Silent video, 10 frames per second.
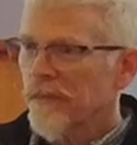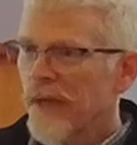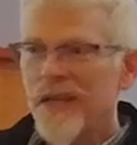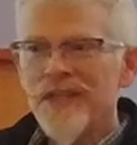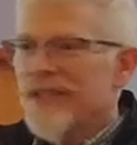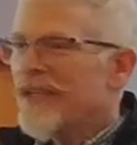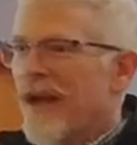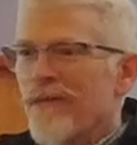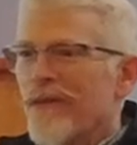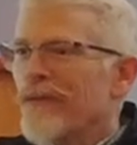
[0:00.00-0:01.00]
He should
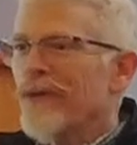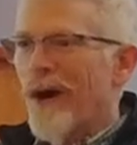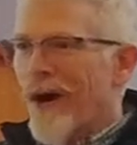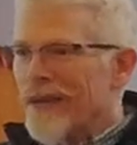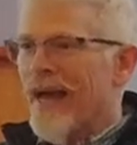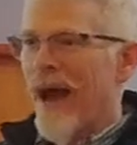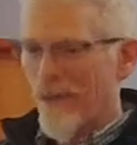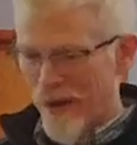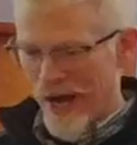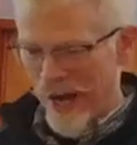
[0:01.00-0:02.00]
never have gone
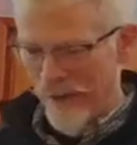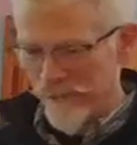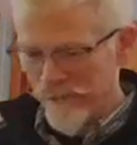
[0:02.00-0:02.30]
that way.